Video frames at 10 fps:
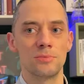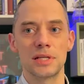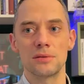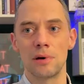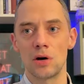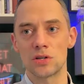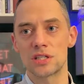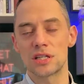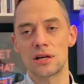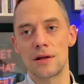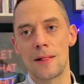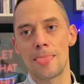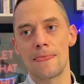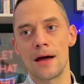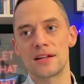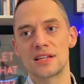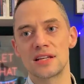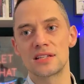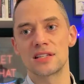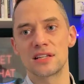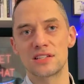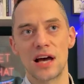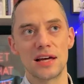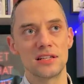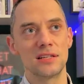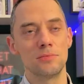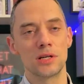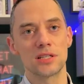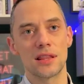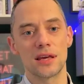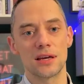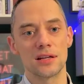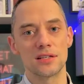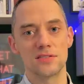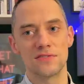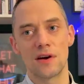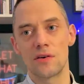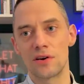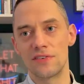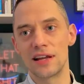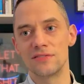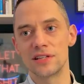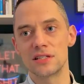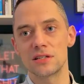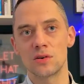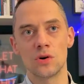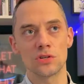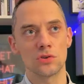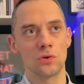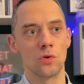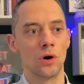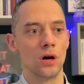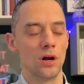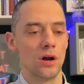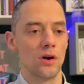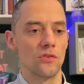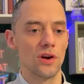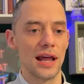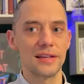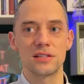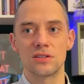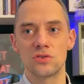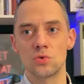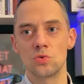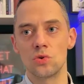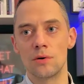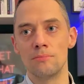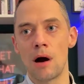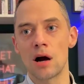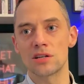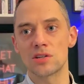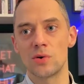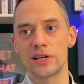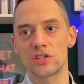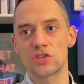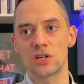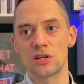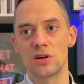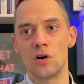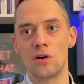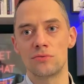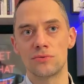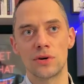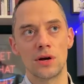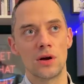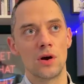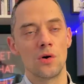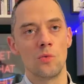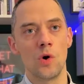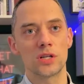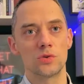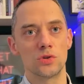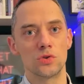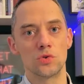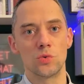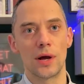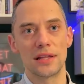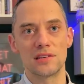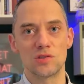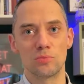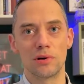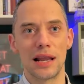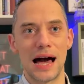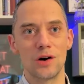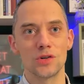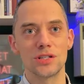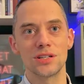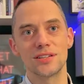bit about tinnitus and anxiety, because I think it is very relevant and also related to Mark's question of what do you do when it's super loud?